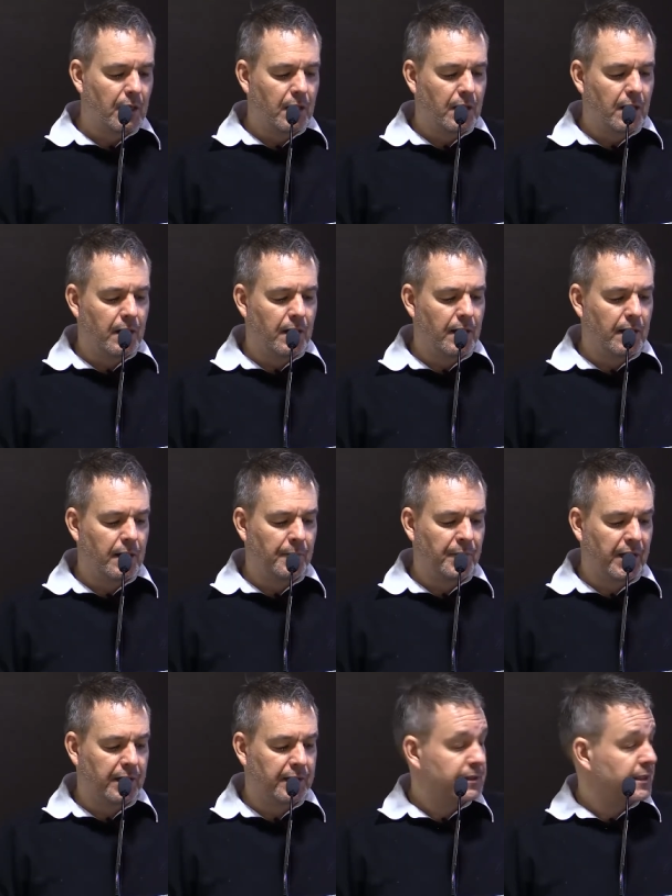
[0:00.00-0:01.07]

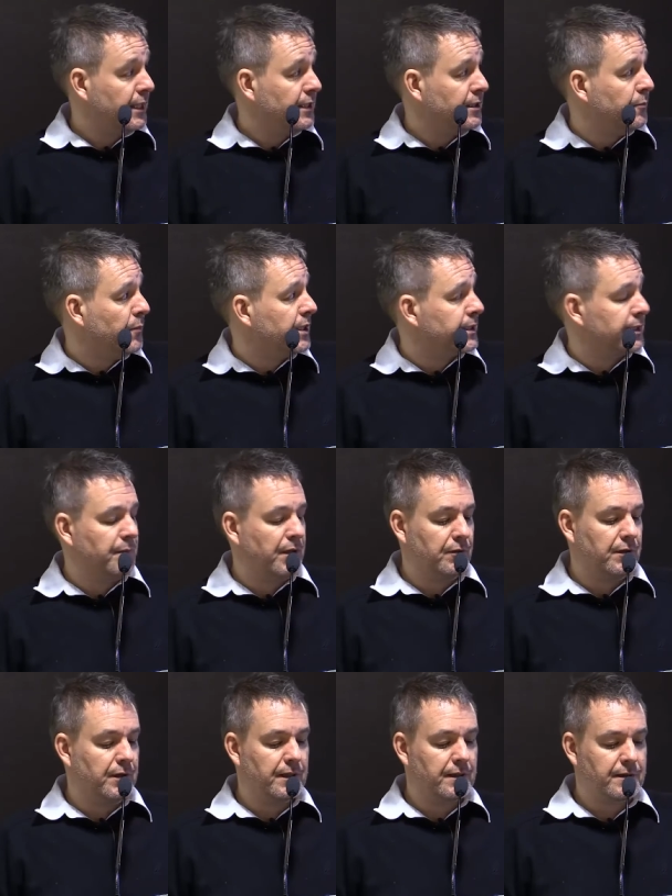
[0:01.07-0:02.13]
not going to say too much
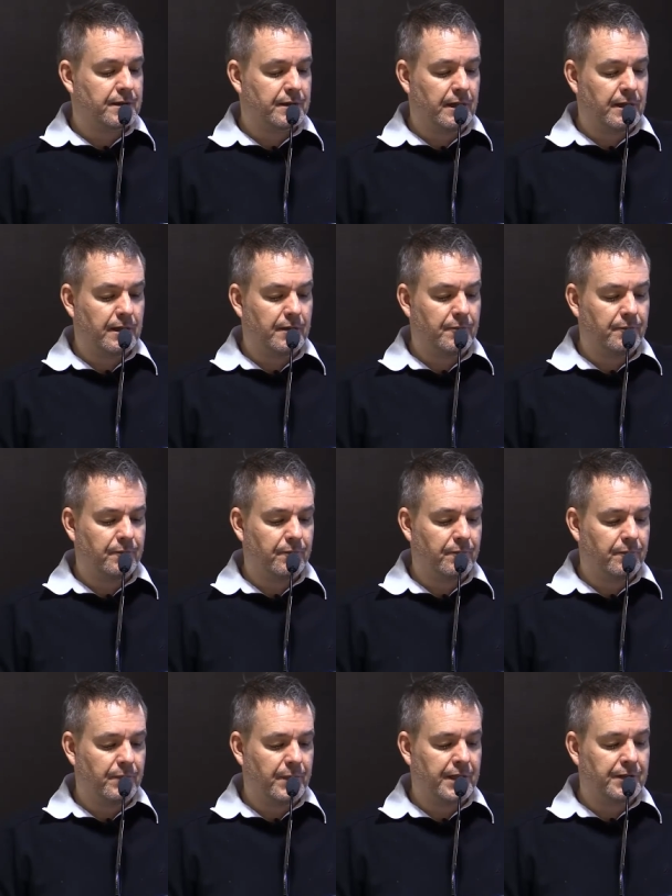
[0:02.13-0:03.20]
about this.
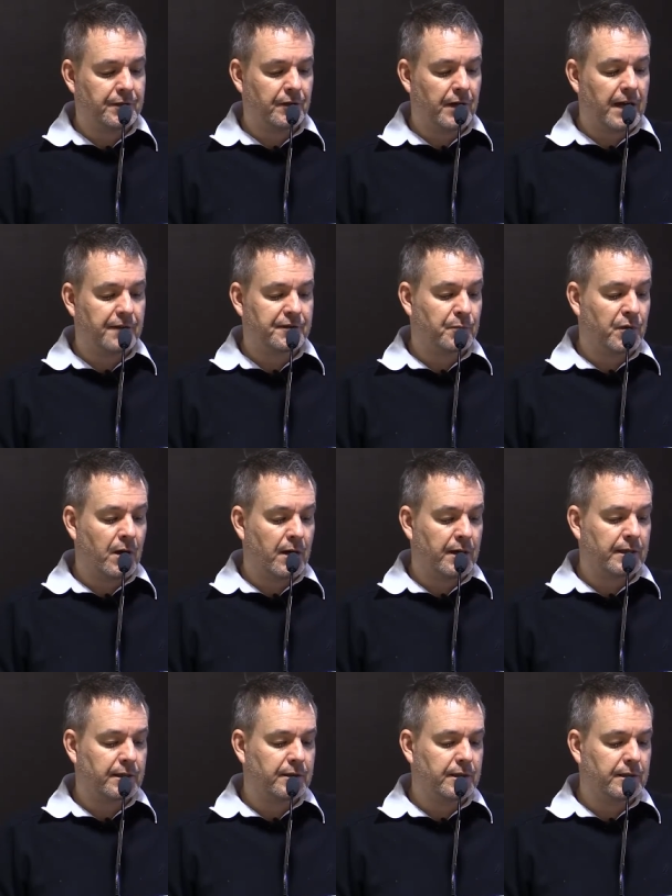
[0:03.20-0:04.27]
Intergraph's
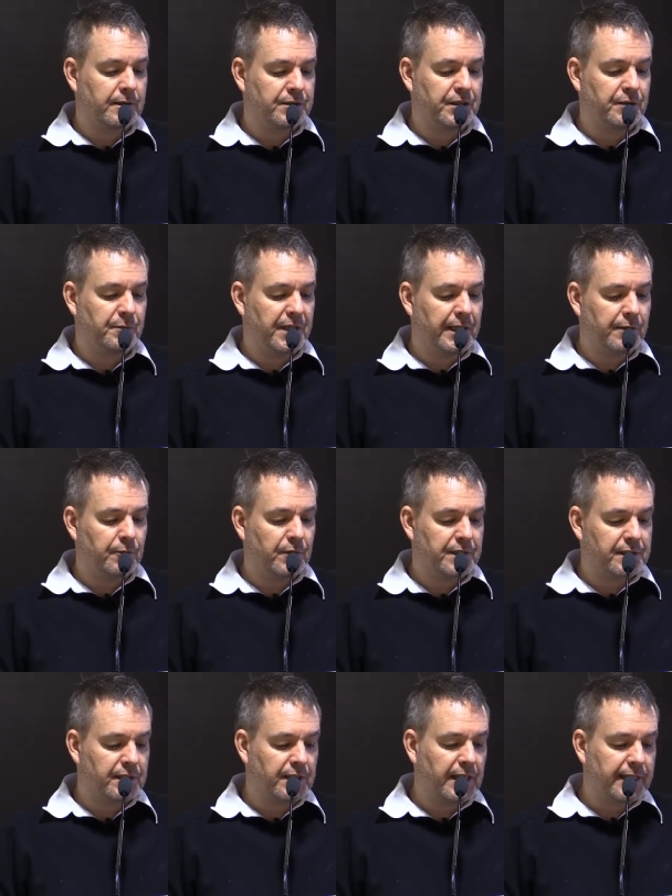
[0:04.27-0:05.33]
product, GeoMedia,
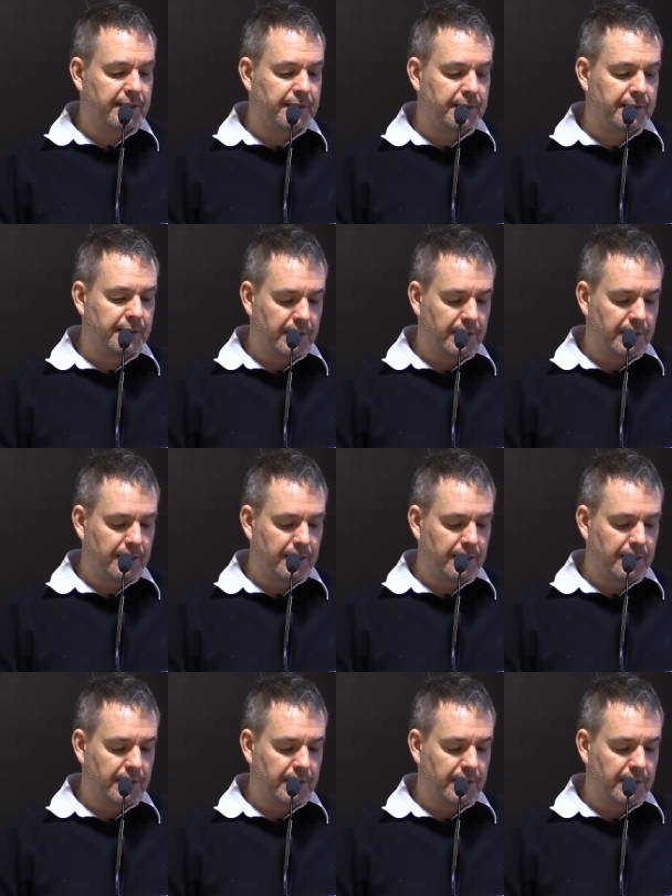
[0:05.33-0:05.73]
was selected